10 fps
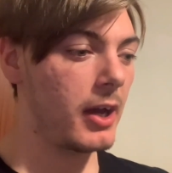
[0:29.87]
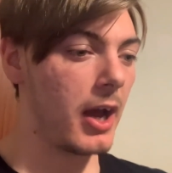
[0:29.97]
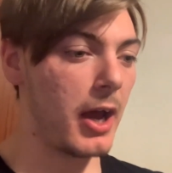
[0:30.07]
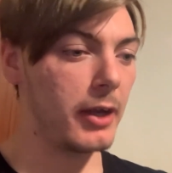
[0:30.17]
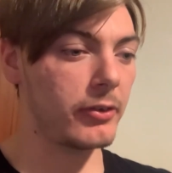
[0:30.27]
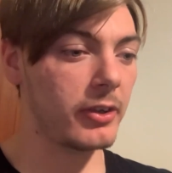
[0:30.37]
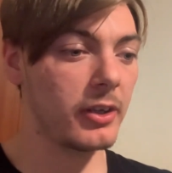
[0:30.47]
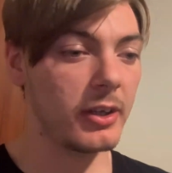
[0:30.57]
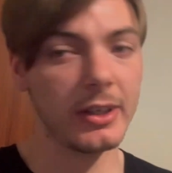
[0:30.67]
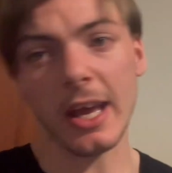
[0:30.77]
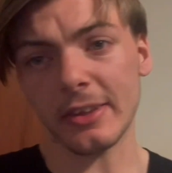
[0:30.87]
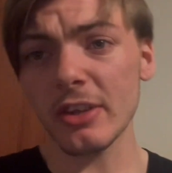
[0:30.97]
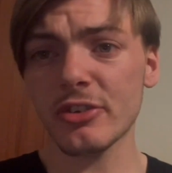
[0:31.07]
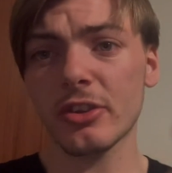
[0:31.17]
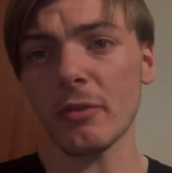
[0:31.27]
And yeah,
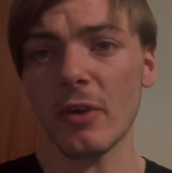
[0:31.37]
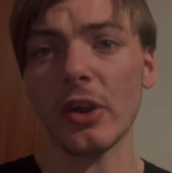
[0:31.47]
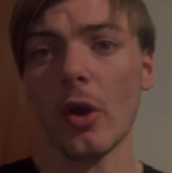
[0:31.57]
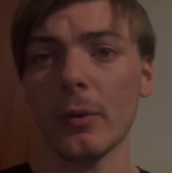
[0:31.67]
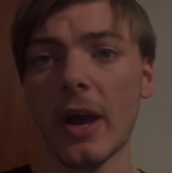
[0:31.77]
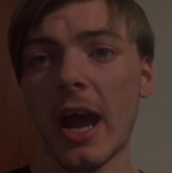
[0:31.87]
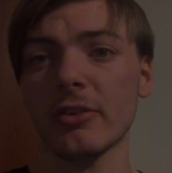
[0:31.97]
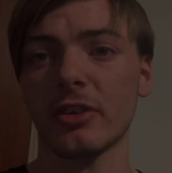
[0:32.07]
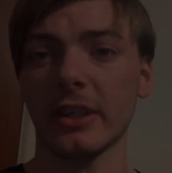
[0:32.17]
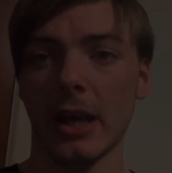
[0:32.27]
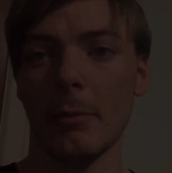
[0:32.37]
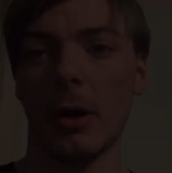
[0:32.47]
this is the video that actually came